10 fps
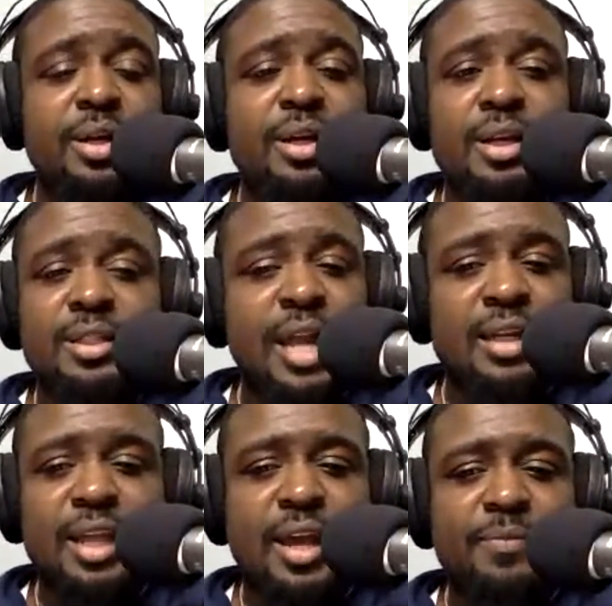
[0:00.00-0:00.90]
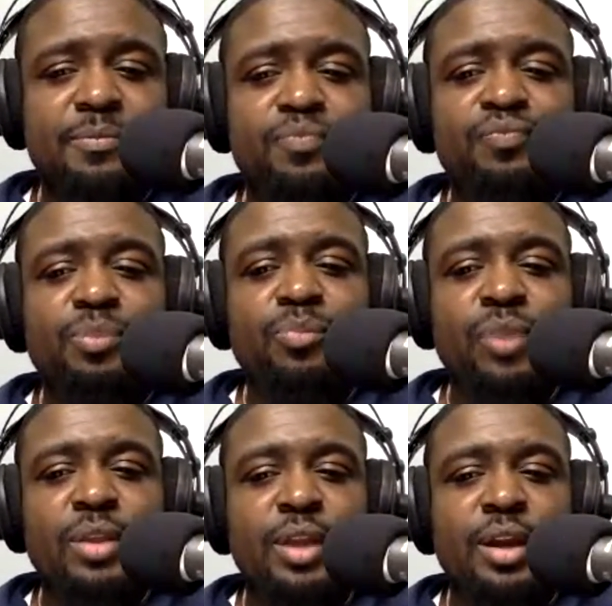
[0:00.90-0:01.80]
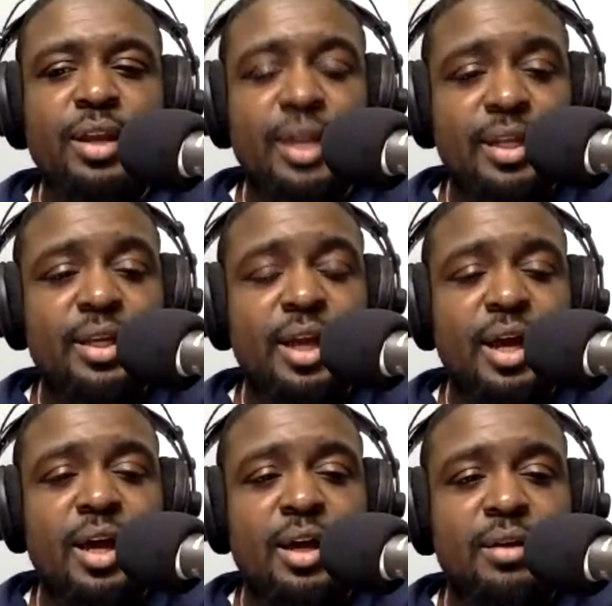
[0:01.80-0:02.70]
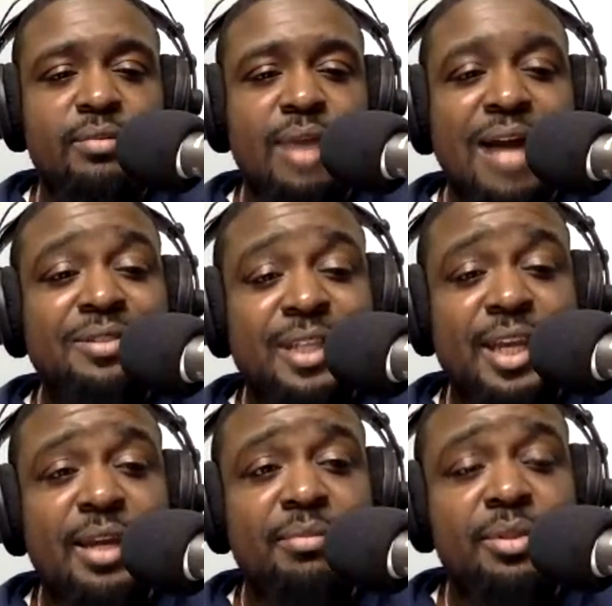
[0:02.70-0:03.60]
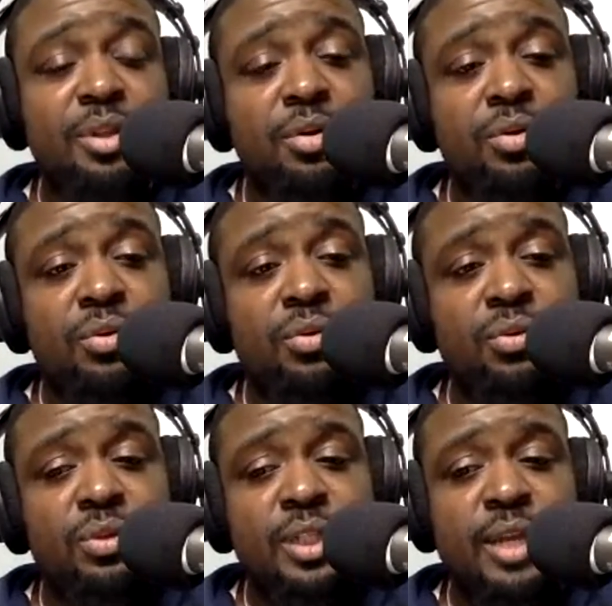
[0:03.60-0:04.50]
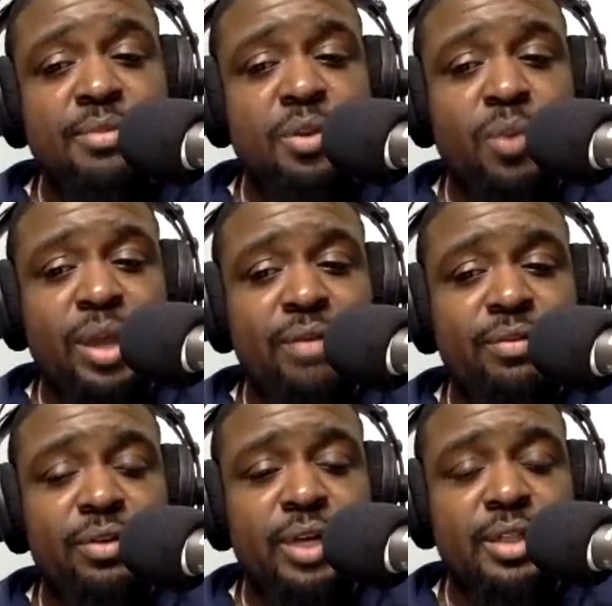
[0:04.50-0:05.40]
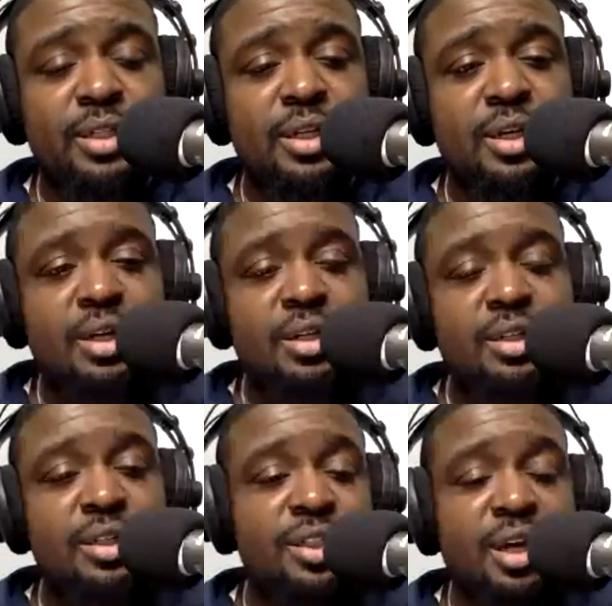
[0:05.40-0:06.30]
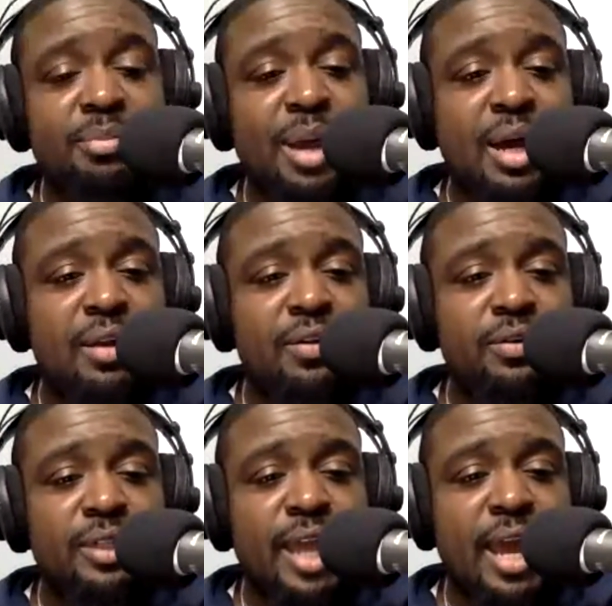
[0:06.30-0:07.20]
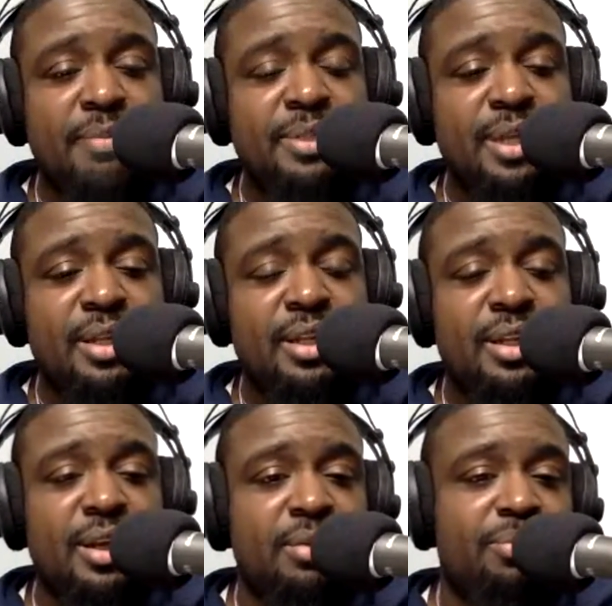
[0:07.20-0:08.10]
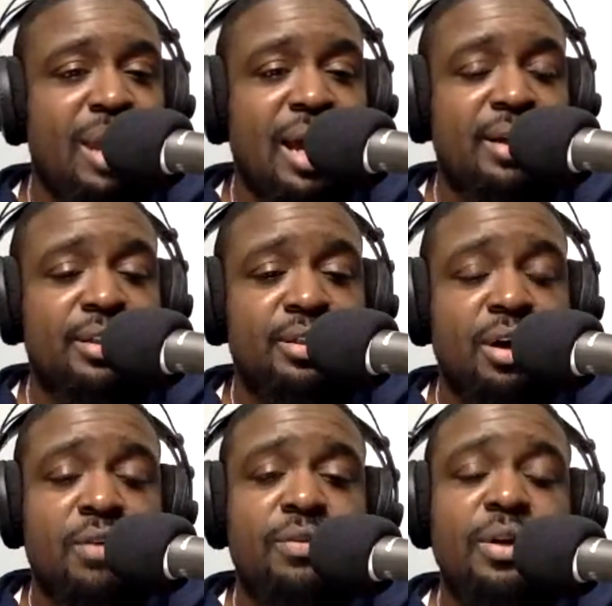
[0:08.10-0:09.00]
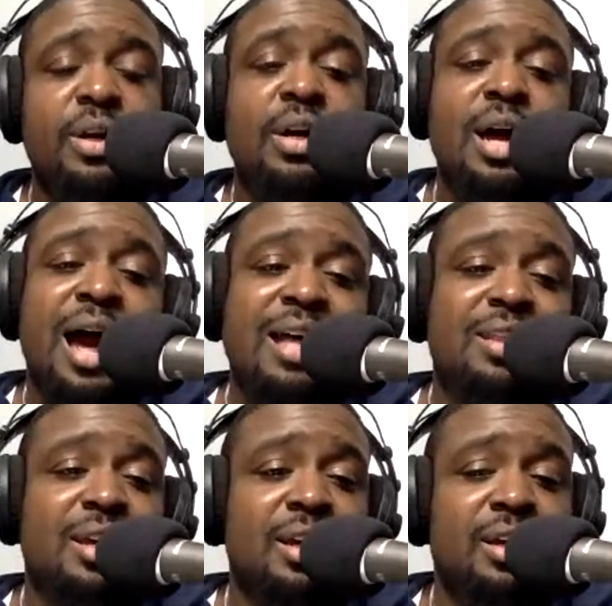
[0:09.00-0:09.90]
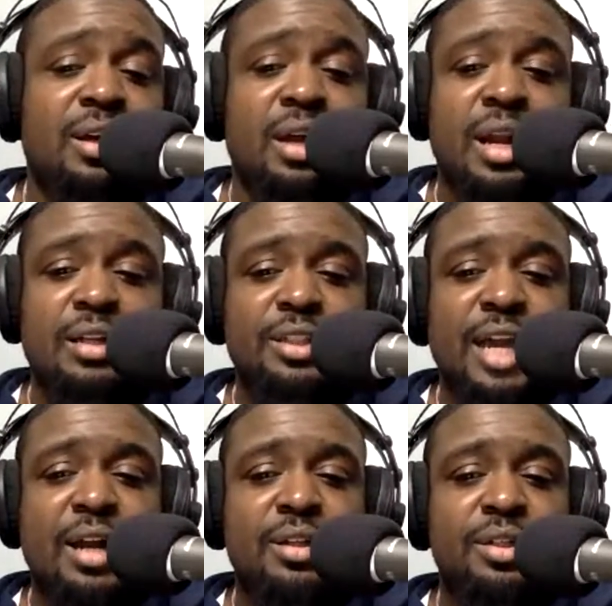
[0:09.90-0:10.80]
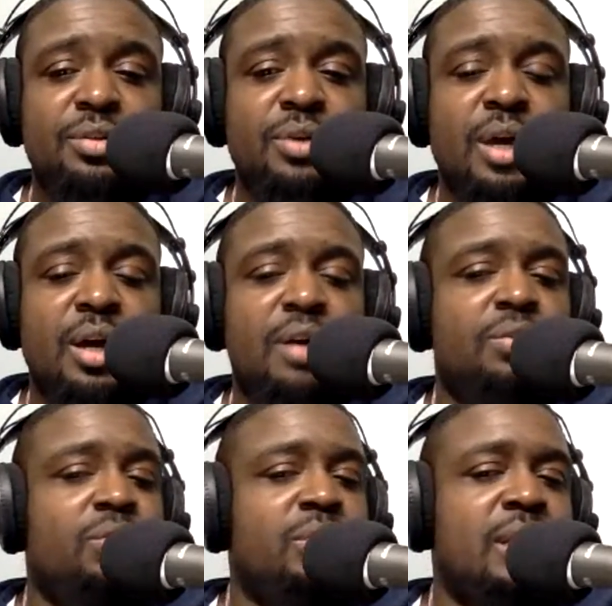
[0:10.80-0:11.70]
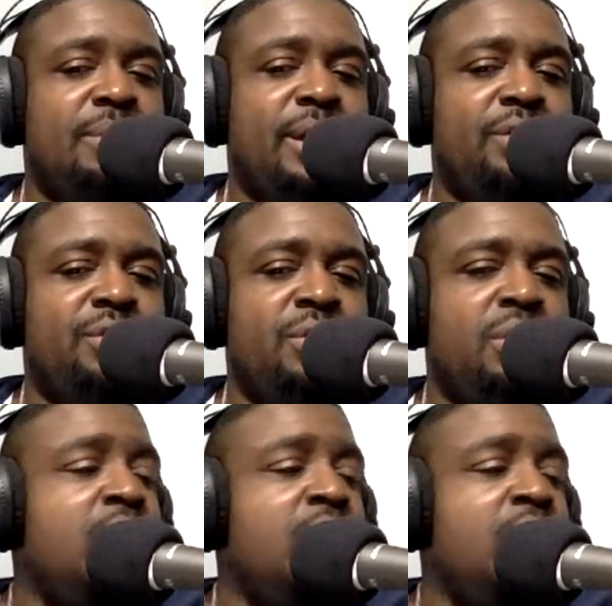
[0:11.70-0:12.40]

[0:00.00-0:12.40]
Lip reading: It's not that. They're getting out schemed. So teams are waiting for us to jump out of those gaps, and then they're blocking us off. I think. Shout out to what's up, Andrew?